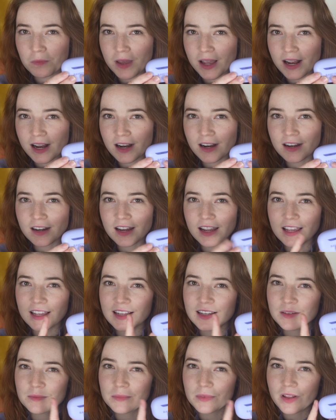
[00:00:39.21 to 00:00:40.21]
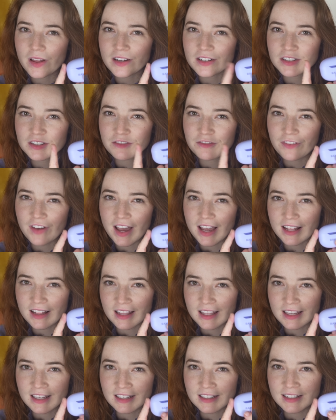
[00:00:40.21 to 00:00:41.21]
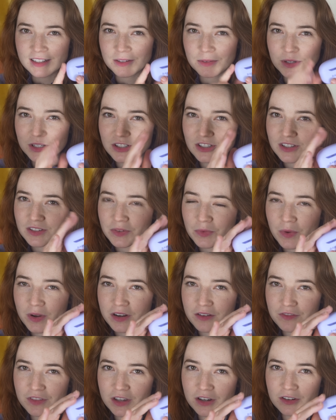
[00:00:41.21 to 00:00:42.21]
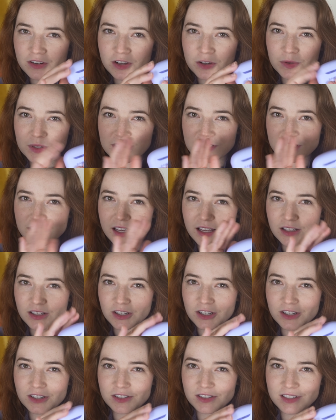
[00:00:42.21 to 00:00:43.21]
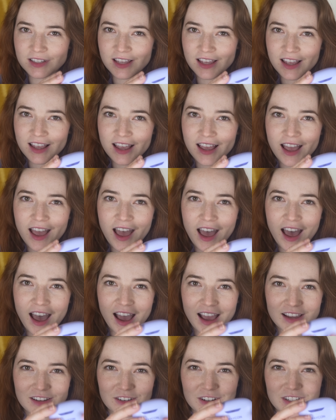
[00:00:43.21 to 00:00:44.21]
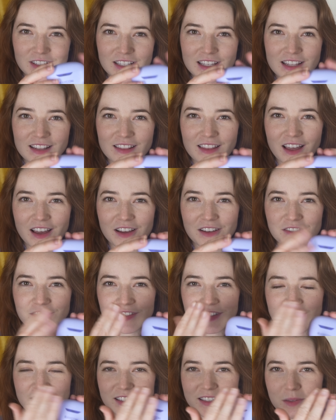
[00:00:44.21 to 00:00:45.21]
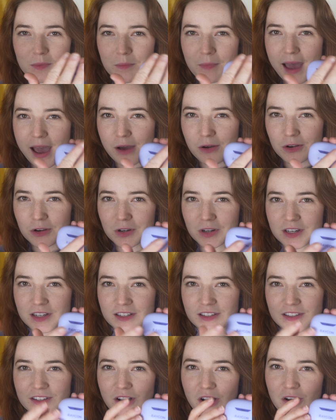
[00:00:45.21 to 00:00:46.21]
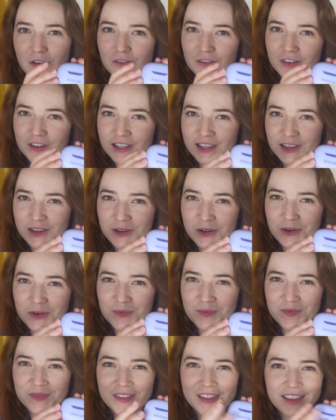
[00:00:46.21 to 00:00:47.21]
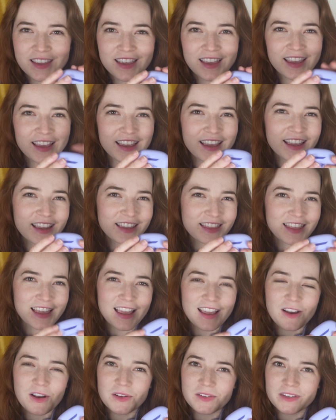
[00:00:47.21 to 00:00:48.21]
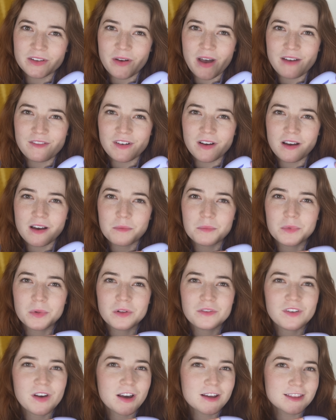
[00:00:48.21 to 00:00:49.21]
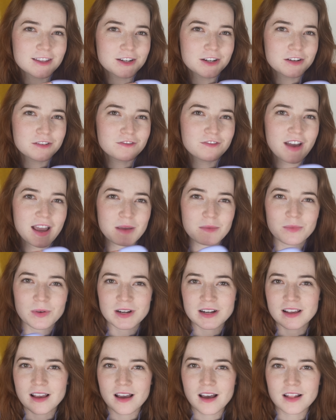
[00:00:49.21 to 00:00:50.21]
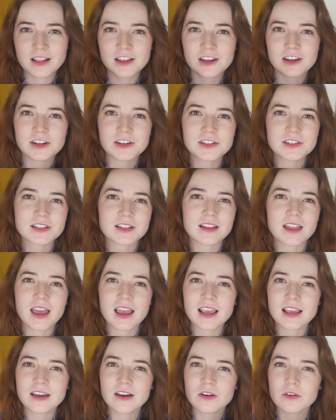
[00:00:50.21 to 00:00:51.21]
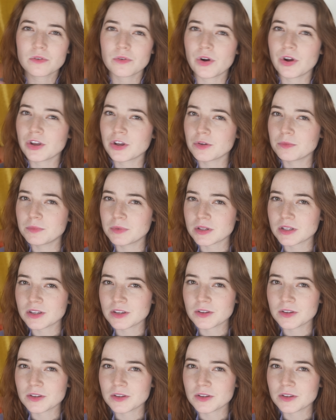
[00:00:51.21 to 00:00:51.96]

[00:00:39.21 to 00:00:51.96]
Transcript: pair in blush violet, which is one of their newest colors. I really love this powdery soft hue. They also have a couple of other vibrant colors like royal blue